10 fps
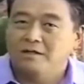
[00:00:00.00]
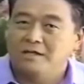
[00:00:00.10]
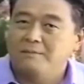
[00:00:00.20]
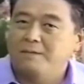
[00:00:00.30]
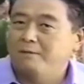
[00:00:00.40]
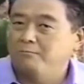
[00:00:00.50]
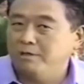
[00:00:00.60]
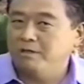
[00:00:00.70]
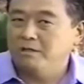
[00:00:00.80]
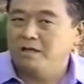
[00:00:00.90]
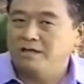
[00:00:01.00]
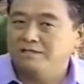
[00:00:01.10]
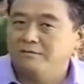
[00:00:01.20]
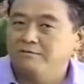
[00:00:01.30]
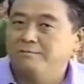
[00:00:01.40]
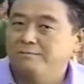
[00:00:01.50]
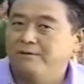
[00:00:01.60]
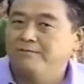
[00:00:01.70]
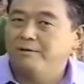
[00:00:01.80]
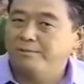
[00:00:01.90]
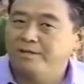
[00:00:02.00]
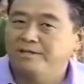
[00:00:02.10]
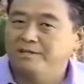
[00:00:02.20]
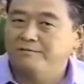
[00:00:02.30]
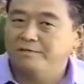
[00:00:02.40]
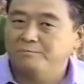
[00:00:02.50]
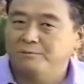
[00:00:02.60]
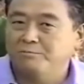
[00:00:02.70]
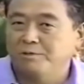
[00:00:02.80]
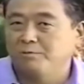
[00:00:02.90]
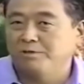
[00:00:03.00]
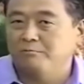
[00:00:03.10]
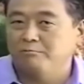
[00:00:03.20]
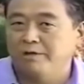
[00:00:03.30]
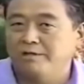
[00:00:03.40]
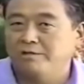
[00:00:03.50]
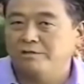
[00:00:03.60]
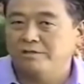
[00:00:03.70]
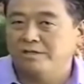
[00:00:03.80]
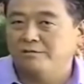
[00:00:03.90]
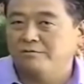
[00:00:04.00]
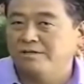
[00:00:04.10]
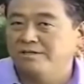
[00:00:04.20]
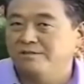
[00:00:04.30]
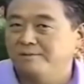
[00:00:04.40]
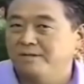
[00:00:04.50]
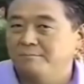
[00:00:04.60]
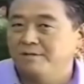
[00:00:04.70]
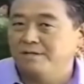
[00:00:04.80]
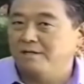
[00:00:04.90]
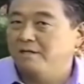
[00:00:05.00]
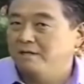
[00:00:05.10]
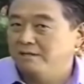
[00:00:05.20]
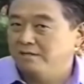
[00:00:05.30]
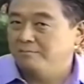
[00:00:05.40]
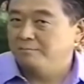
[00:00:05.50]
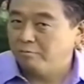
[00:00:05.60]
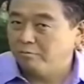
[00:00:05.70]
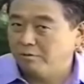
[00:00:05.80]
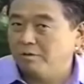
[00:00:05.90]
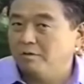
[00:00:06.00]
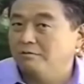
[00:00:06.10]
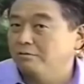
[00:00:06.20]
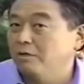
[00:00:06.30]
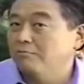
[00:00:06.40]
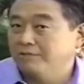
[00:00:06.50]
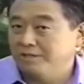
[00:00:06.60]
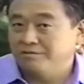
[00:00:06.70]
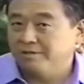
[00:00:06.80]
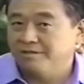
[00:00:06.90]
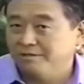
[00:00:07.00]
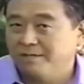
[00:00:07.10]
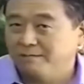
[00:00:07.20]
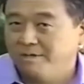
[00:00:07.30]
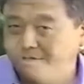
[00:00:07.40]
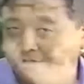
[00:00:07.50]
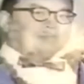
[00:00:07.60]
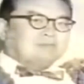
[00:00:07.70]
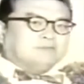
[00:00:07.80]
He made me realize that there's a very big difference between what the rich teach their kids about money, that the poor don't teach their kids about money.